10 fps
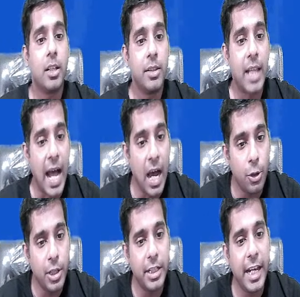Now
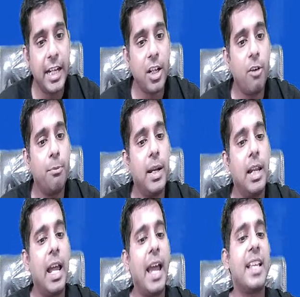the date of
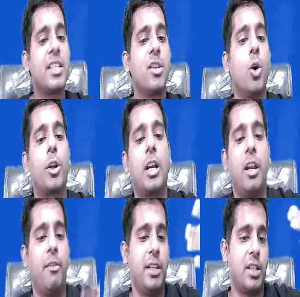bill has no
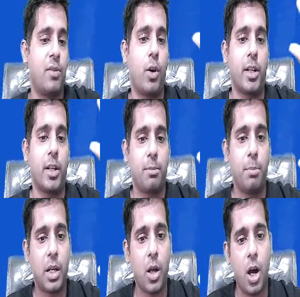relevance for us
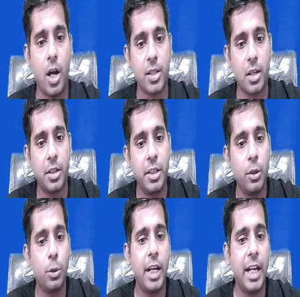because
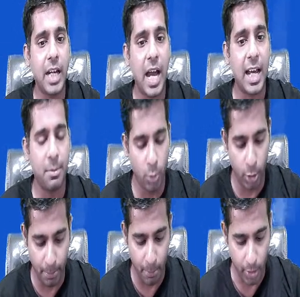due date are more
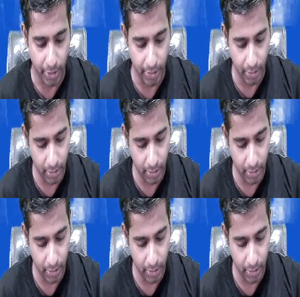important.